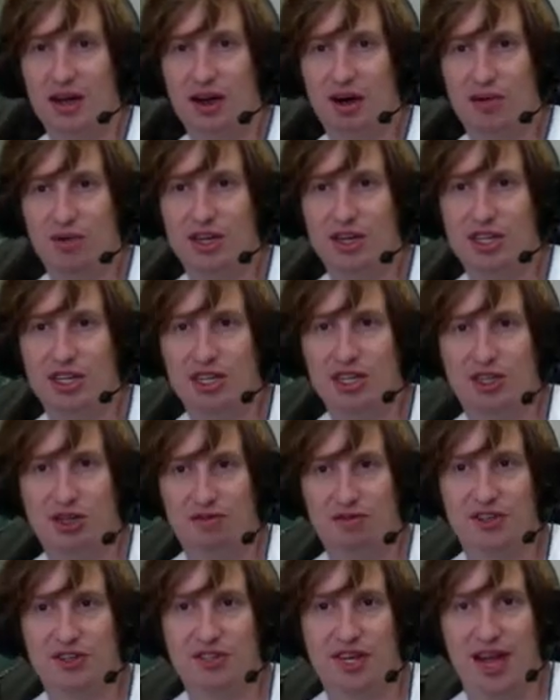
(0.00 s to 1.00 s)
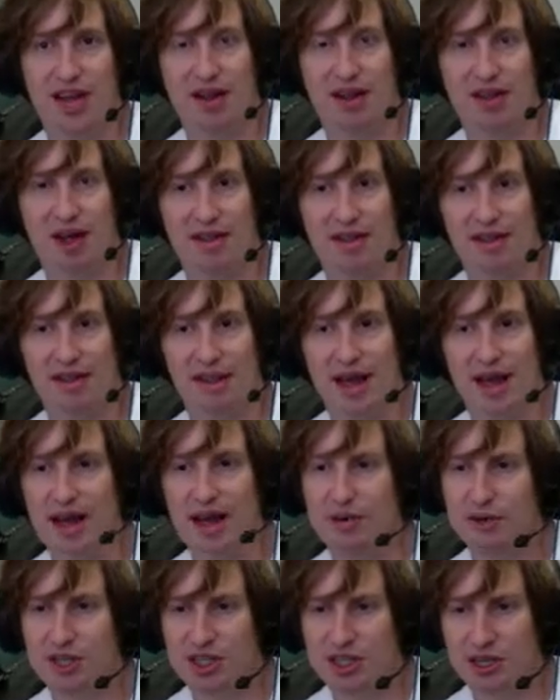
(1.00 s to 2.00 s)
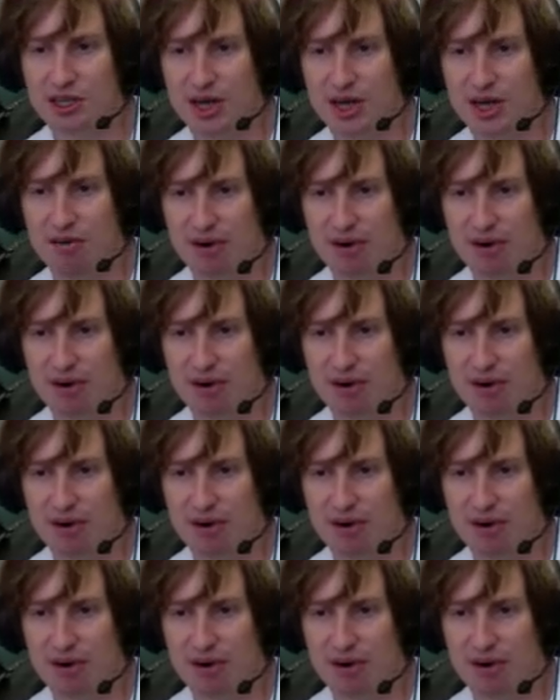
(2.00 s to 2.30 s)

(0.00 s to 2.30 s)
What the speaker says: originally sort of set a lot of the language